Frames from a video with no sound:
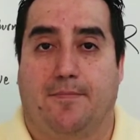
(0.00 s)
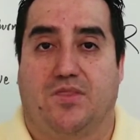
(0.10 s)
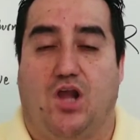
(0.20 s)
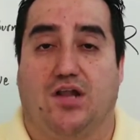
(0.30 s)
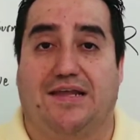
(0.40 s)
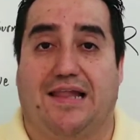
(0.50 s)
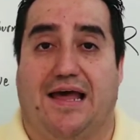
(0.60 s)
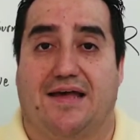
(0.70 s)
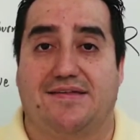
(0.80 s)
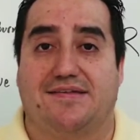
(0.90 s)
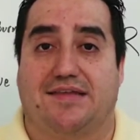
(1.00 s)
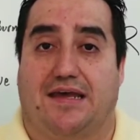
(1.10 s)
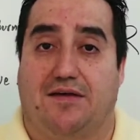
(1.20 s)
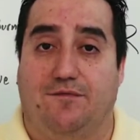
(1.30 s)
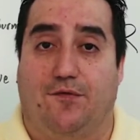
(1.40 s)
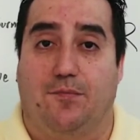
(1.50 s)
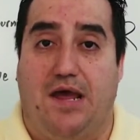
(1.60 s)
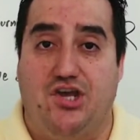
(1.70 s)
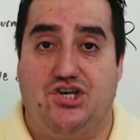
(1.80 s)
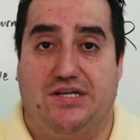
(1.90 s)
Nonetheless, the
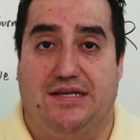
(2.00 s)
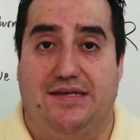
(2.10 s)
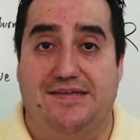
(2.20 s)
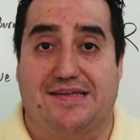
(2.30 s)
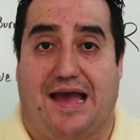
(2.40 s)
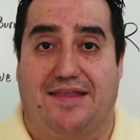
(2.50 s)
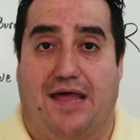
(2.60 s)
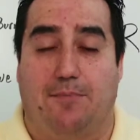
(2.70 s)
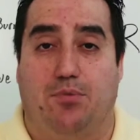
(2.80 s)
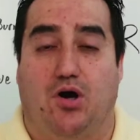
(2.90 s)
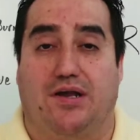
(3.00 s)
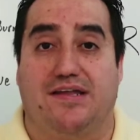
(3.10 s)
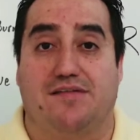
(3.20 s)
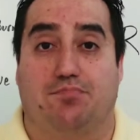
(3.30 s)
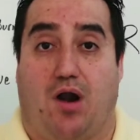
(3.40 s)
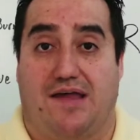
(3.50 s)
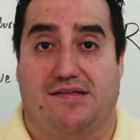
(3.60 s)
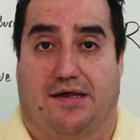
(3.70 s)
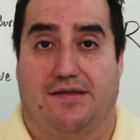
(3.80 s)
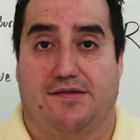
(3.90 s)
information inside that book is
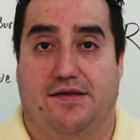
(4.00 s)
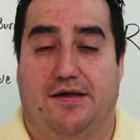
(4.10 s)
priceless.